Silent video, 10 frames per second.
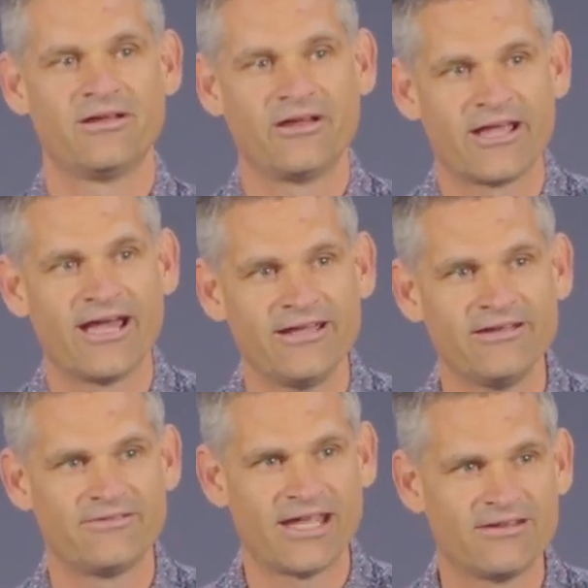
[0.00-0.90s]
Okay?
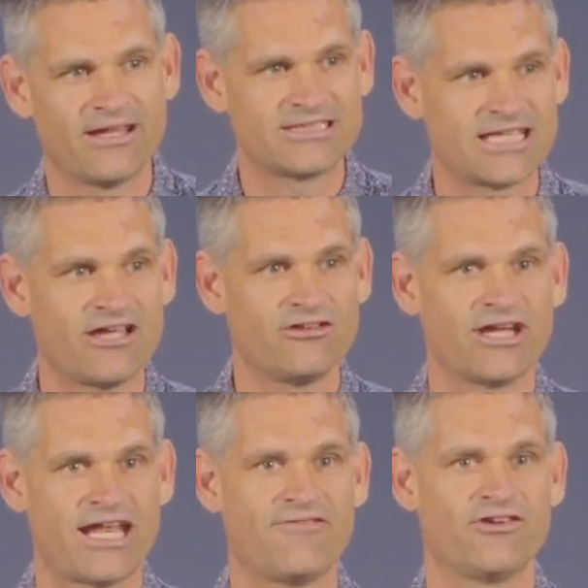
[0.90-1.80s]
That's how you'll
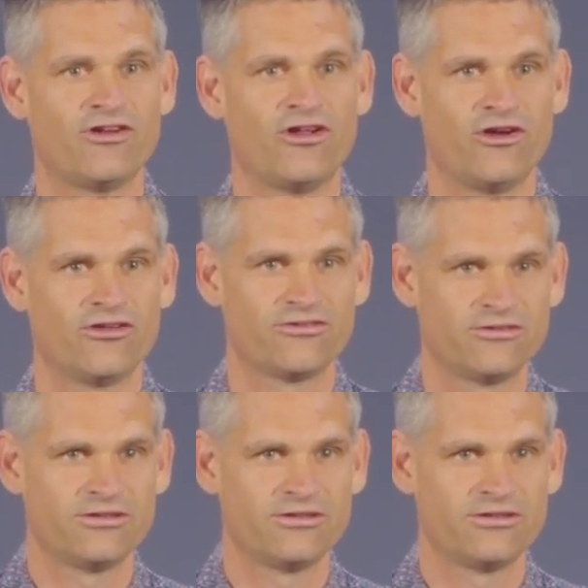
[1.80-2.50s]
get heaven on earth.